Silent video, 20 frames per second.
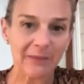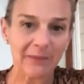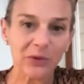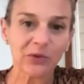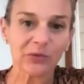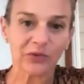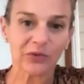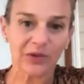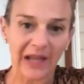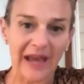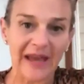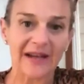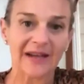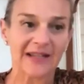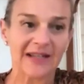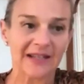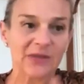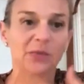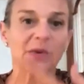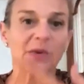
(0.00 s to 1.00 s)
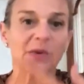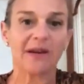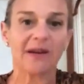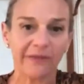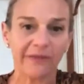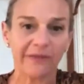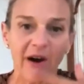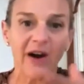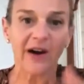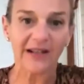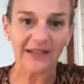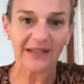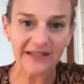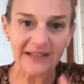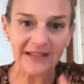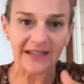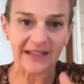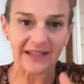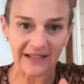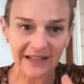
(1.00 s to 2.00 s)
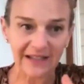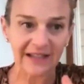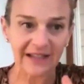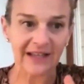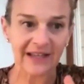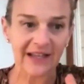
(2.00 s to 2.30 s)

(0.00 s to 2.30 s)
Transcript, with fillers: related, as we are finding,